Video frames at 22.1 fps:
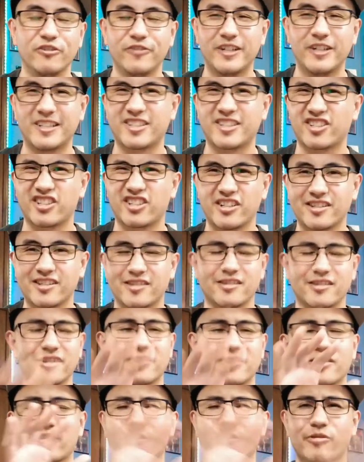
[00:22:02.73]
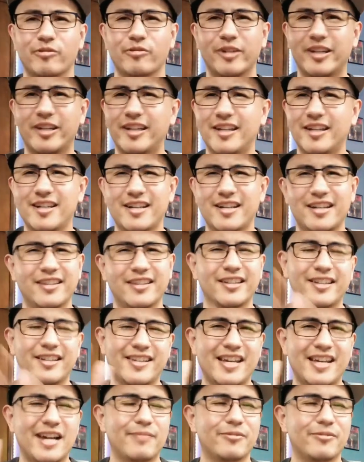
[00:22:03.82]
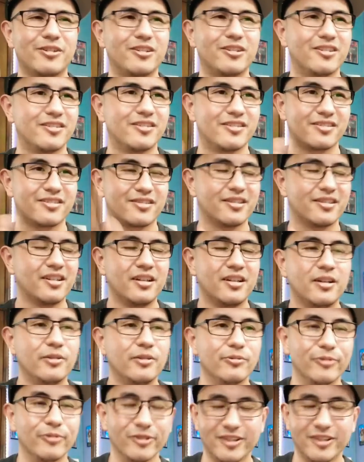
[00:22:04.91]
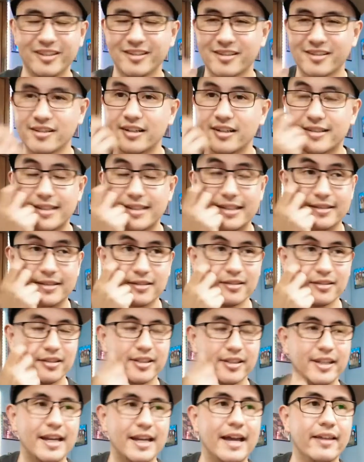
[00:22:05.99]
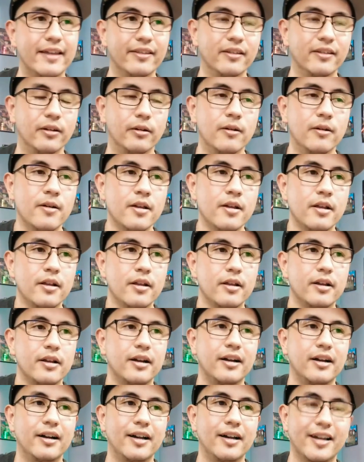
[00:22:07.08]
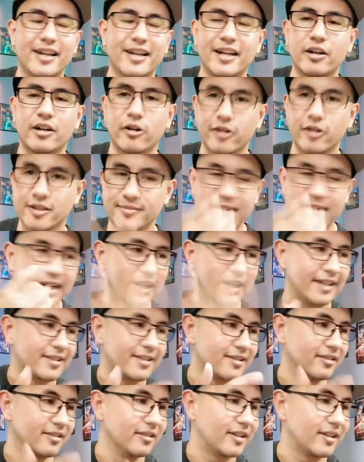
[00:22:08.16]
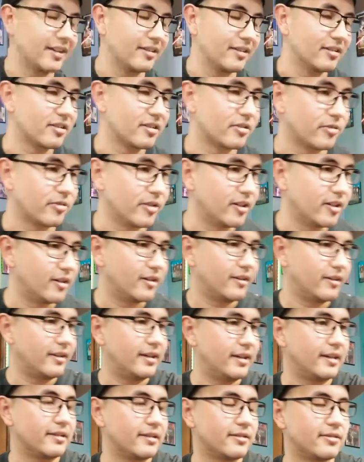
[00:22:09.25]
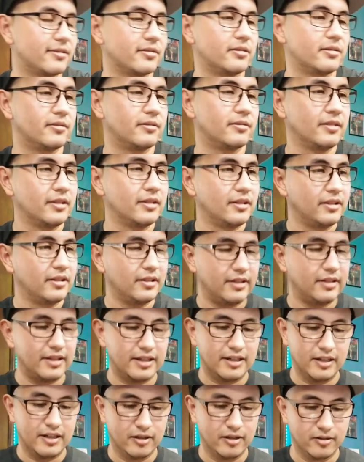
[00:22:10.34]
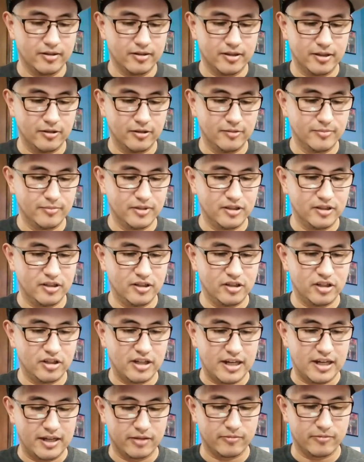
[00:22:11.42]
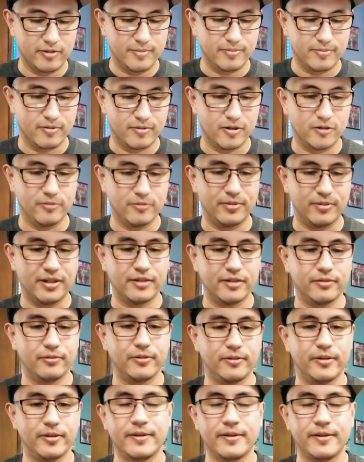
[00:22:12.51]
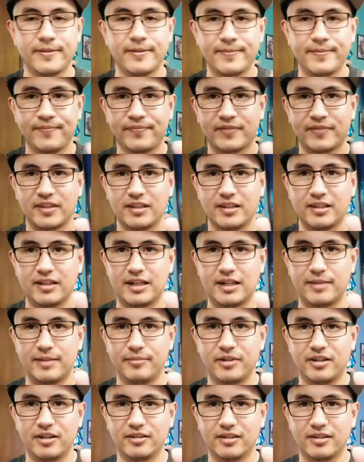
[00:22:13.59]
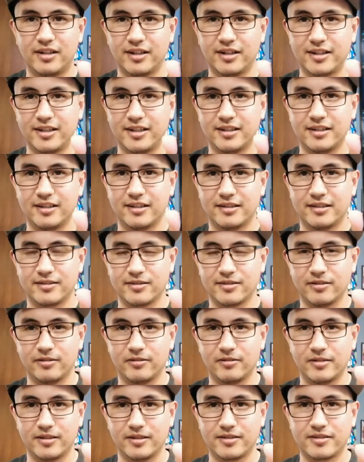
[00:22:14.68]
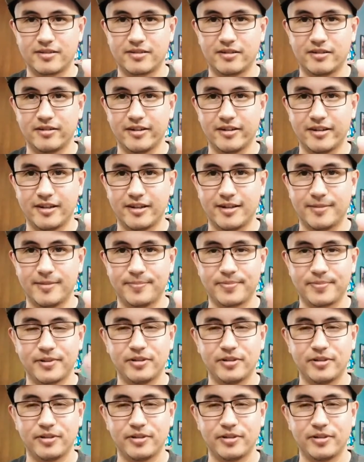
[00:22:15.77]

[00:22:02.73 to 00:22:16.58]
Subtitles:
It's just the screen and the camera are just really disgusting to look at, though. It kind of hurts my eyes to look at the screen on that, so... And here's the Umidigi A3 Pro, by the way. I'm unlocking it, so it's starting up.